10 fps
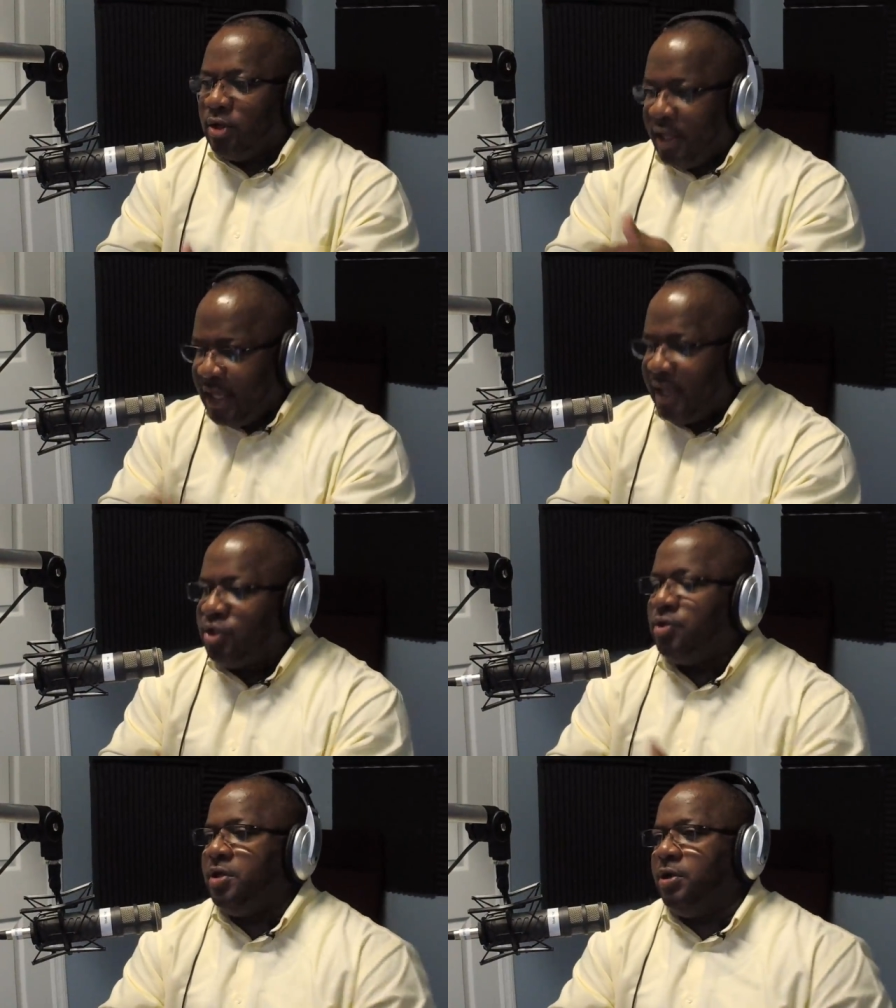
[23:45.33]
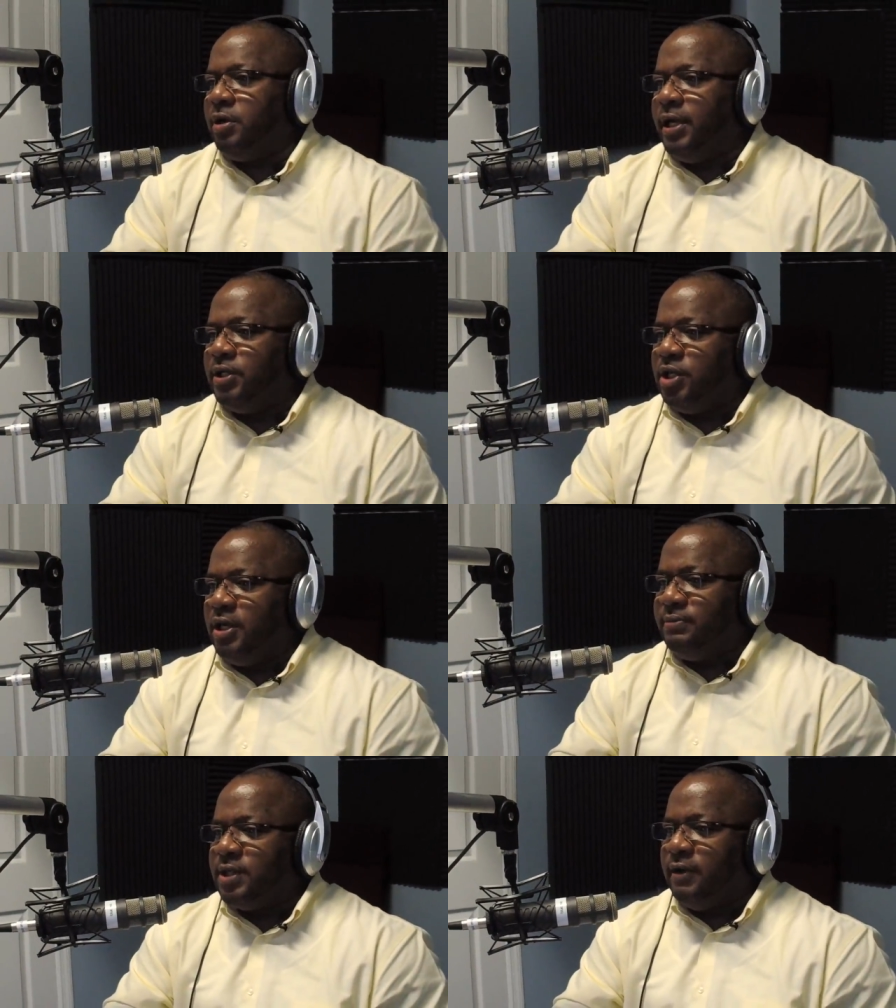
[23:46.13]
here to the earth in
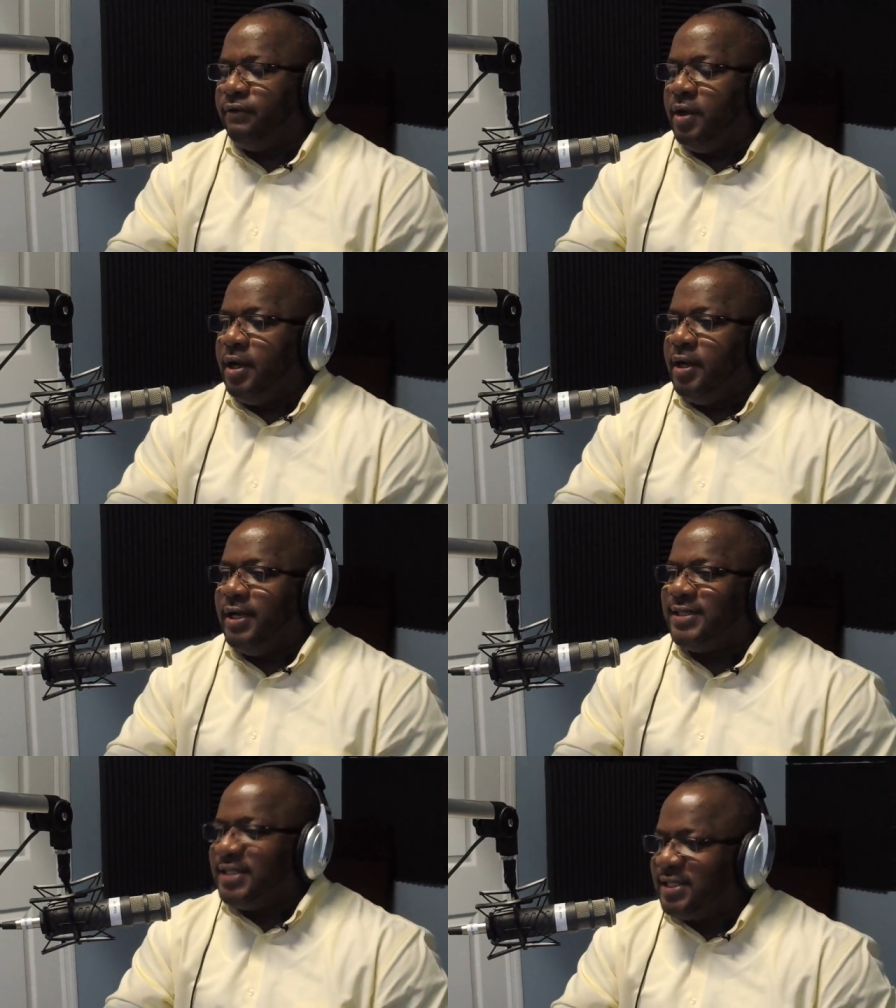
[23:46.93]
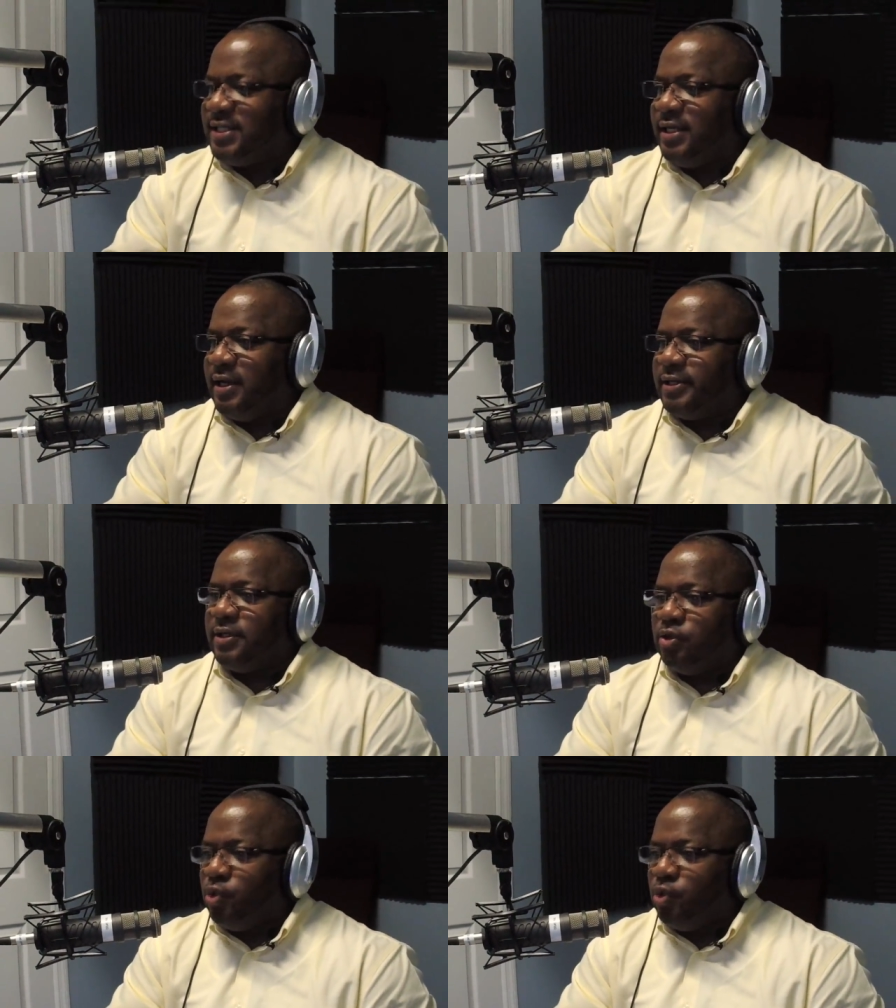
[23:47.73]
terms of assisting us or